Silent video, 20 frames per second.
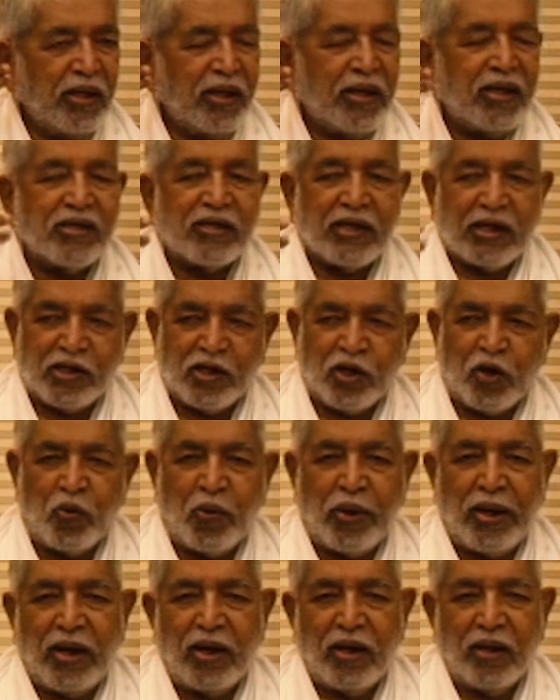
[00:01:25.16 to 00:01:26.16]
in such a
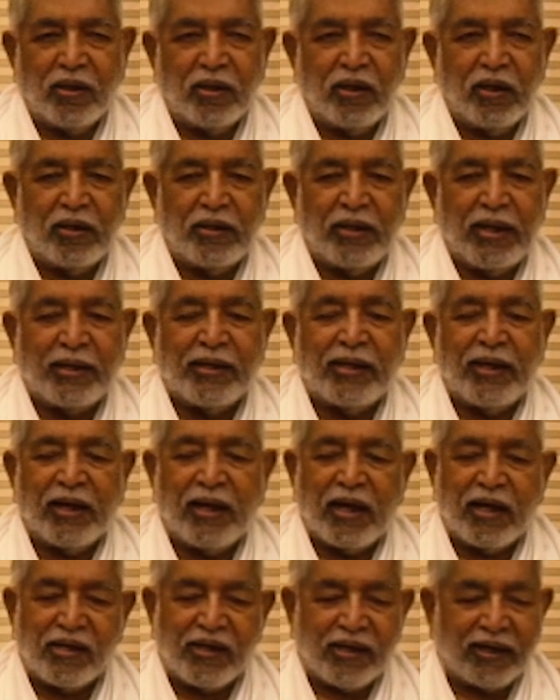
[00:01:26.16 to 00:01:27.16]
way that they
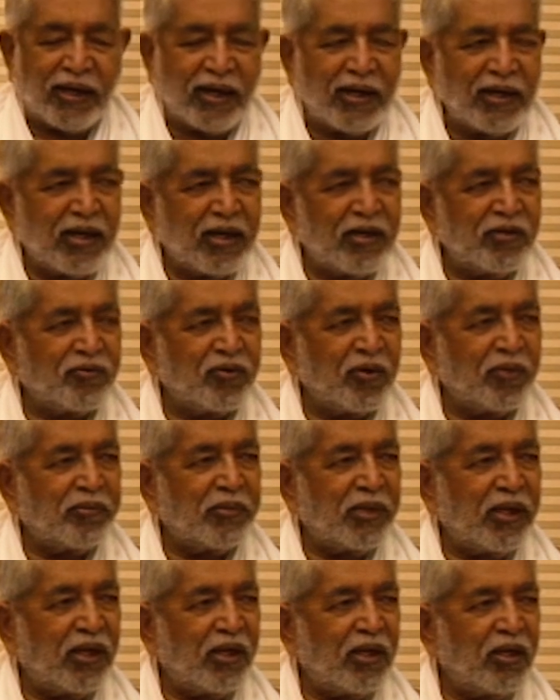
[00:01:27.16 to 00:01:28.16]
can recognize from
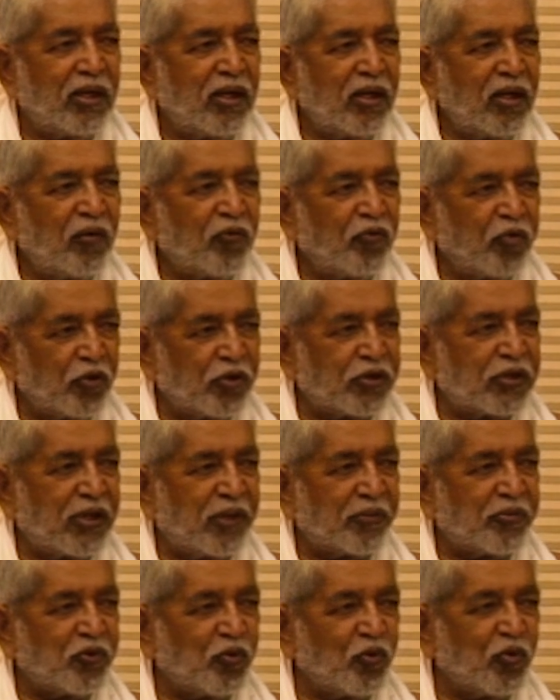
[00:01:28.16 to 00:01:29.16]
the
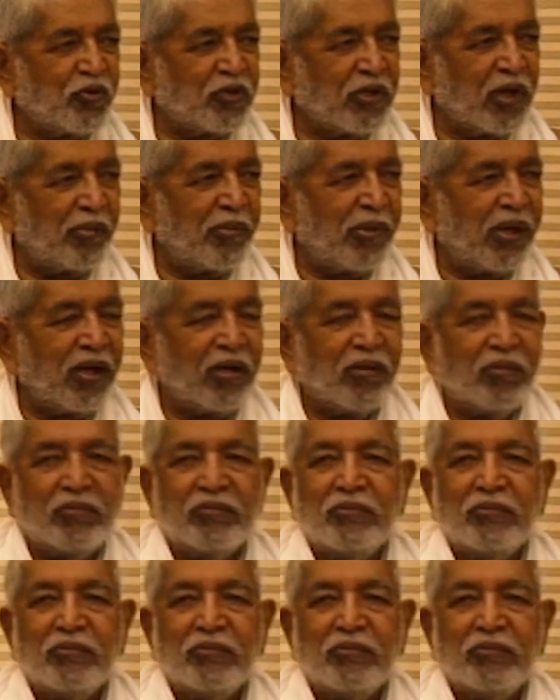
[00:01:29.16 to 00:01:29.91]
footsteps who is coming,